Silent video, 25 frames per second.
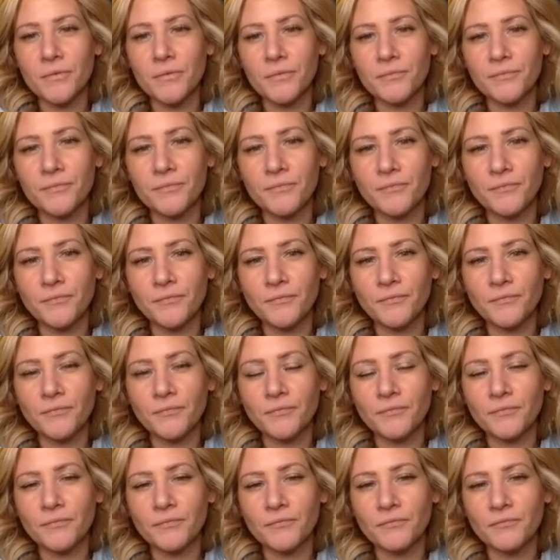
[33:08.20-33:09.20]

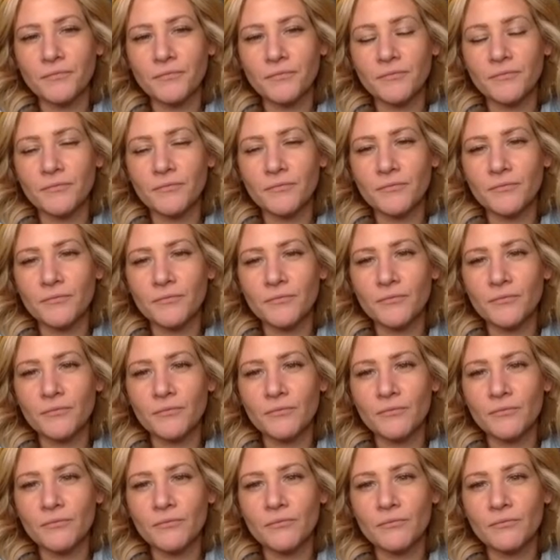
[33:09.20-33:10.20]

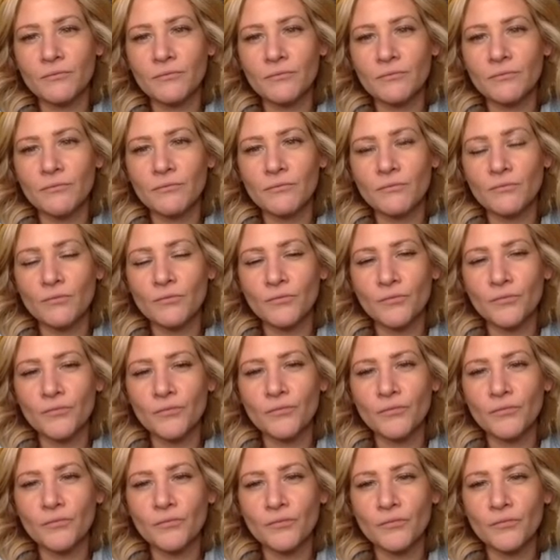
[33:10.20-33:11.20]

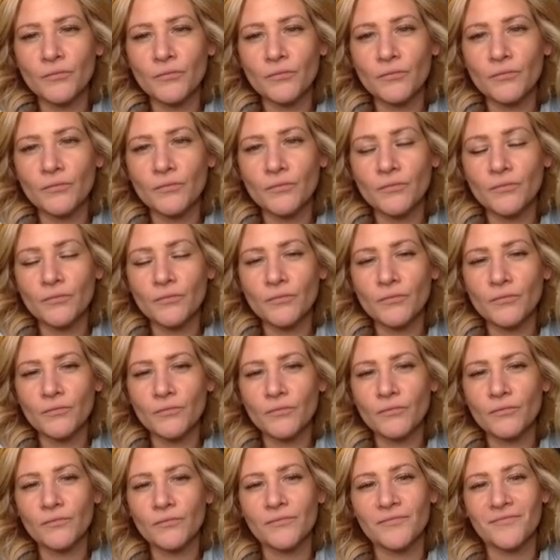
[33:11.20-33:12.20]

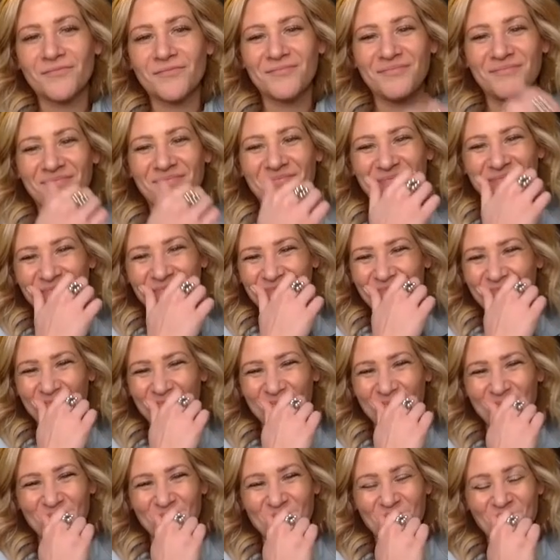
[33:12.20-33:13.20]

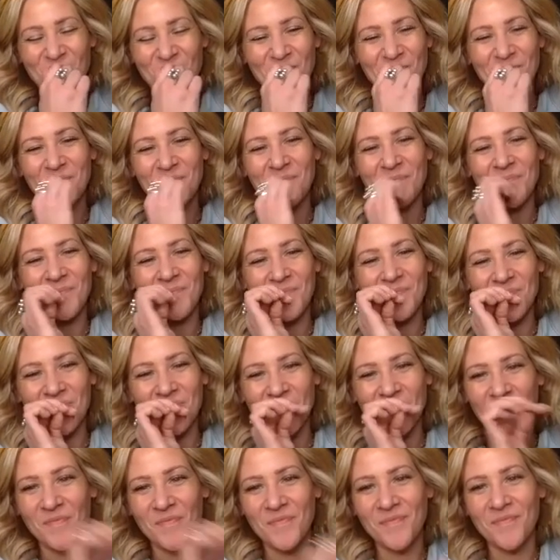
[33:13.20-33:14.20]

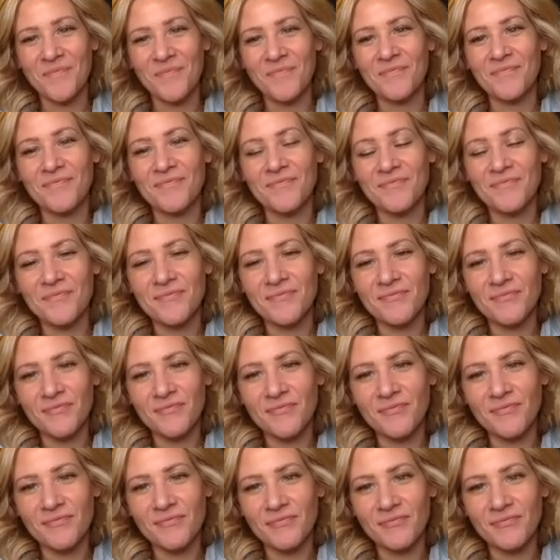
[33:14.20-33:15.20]

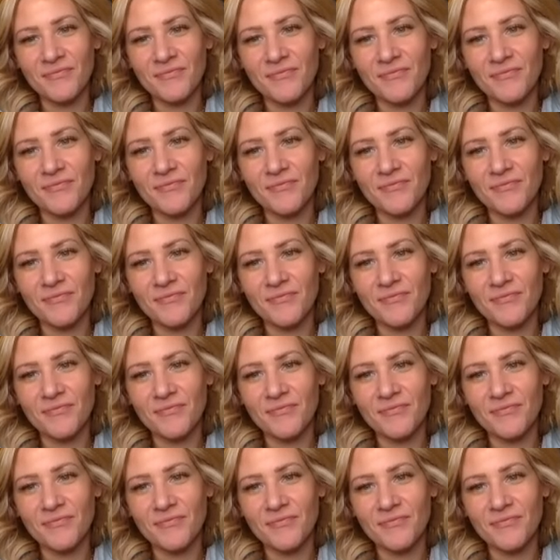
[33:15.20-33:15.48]
No words are spoken by the person on screen.